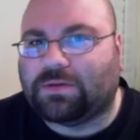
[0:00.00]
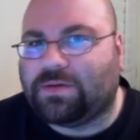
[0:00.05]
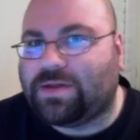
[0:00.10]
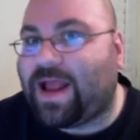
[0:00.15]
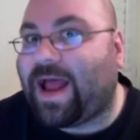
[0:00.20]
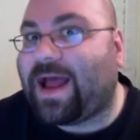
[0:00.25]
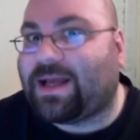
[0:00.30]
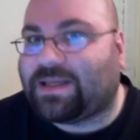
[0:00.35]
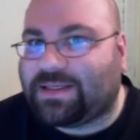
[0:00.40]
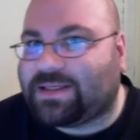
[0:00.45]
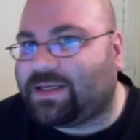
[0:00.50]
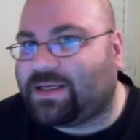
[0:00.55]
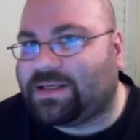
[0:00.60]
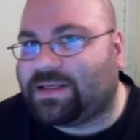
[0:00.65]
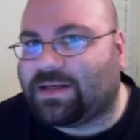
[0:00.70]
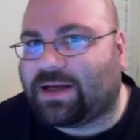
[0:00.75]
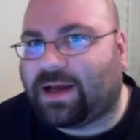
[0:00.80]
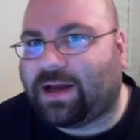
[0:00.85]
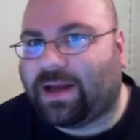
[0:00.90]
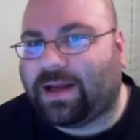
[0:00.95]
nasty
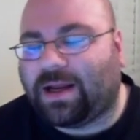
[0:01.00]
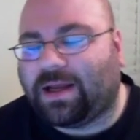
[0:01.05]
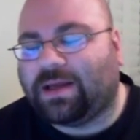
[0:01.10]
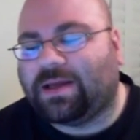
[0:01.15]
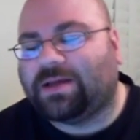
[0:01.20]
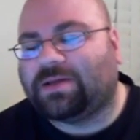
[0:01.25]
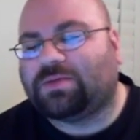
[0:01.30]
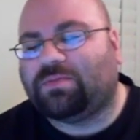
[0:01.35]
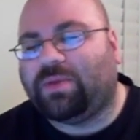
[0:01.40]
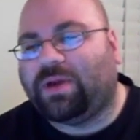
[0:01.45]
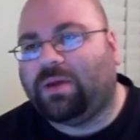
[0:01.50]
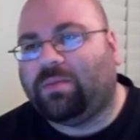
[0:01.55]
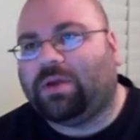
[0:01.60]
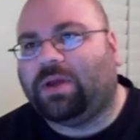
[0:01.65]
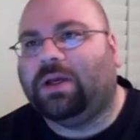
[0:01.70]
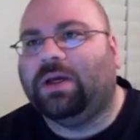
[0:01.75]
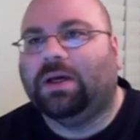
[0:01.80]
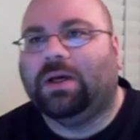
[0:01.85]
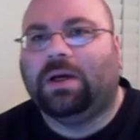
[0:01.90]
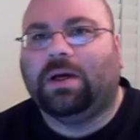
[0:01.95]
side, I guess
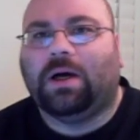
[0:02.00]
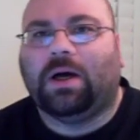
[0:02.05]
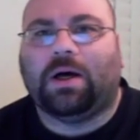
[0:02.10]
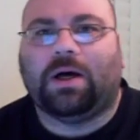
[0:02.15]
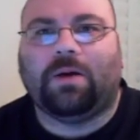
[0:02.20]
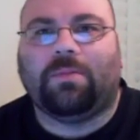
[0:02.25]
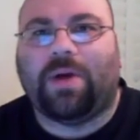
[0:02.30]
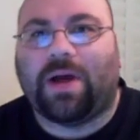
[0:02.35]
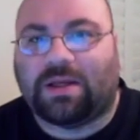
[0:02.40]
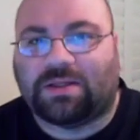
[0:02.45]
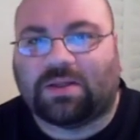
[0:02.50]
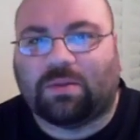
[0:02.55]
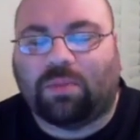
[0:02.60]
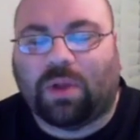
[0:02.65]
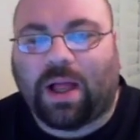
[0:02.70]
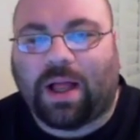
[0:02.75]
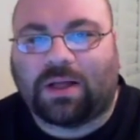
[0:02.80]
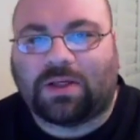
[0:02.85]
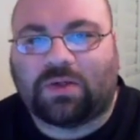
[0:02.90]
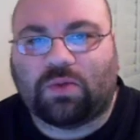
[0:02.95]
maybe, as the
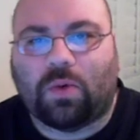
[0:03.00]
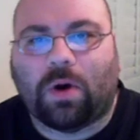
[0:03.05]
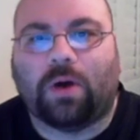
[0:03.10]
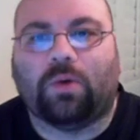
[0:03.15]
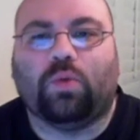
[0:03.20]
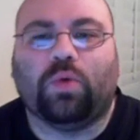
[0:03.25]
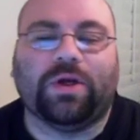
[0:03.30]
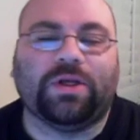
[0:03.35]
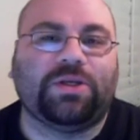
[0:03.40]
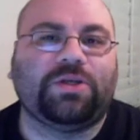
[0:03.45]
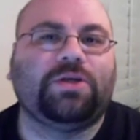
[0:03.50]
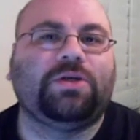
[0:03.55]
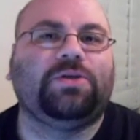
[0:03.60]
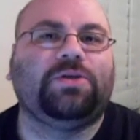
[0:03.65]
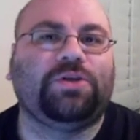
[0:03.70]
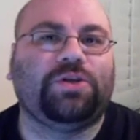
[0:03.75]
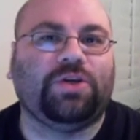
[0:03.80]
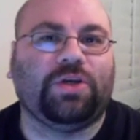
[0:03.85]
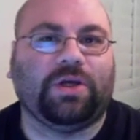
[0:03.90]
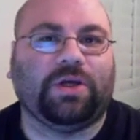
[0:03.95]
Black Swan, which
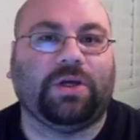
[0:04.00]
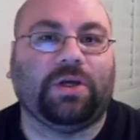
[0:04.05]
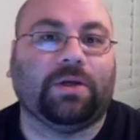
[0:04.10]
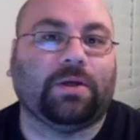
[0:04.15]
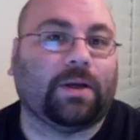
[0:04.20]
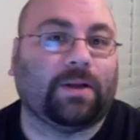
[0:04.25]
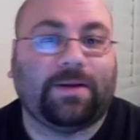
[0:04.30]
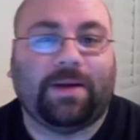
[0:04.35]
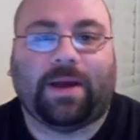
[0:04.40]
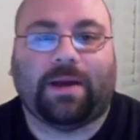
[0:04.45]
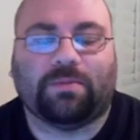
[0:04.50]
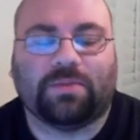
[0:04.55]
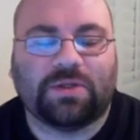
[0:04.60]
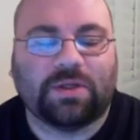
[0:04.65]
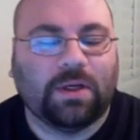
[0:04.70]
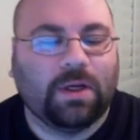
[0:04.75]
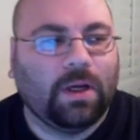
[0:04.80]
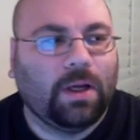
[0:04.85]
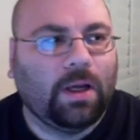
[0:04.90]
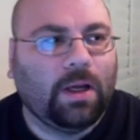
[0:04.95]
she
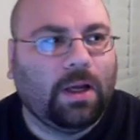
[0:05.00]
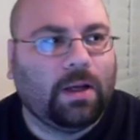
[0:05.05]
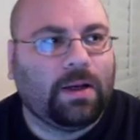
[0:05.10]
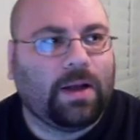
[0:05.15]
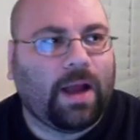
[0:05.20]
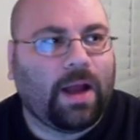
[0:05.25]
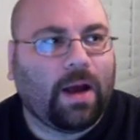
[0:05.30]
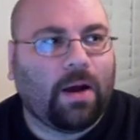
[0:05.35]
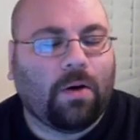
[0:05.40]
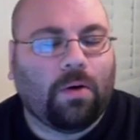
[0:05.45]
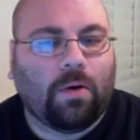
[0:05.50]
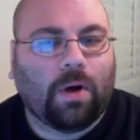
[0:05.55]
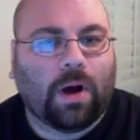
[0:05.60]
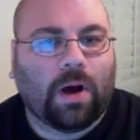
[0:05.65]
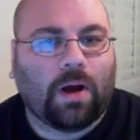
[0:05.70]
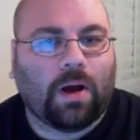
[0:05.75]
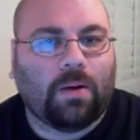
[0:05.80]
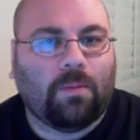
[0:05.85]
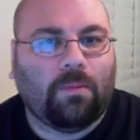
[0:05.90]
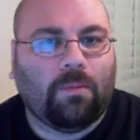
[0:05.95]
attempts.
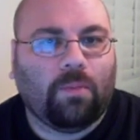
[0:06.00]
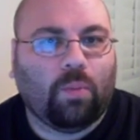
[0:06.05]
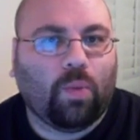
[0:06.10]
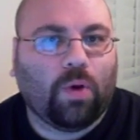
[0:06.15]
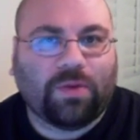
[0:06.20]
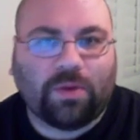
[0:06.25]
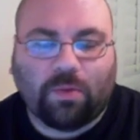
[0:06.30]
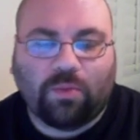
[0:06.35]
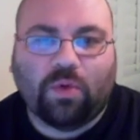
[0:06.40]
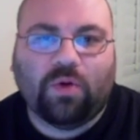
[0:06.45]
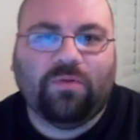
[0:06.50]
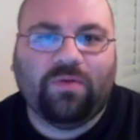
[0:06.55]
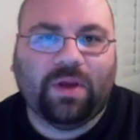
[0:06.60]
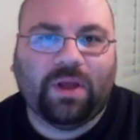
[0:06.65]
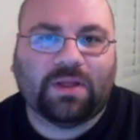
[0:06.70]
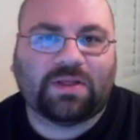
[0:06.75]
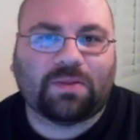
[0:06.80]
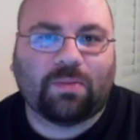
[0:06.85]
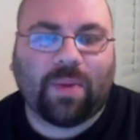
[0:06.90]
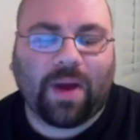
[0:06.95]
Now, what the
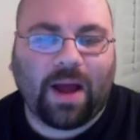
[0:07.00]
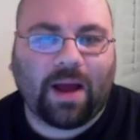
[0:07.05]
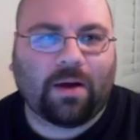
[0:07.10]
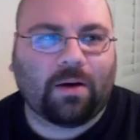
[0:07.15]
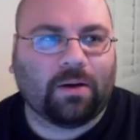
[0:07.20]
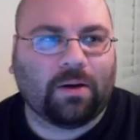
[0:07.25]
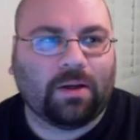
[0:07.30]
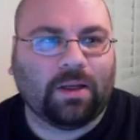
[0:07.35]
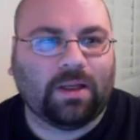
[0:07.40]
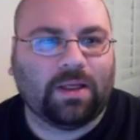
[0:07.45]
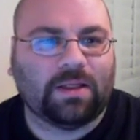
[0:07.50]
movie is about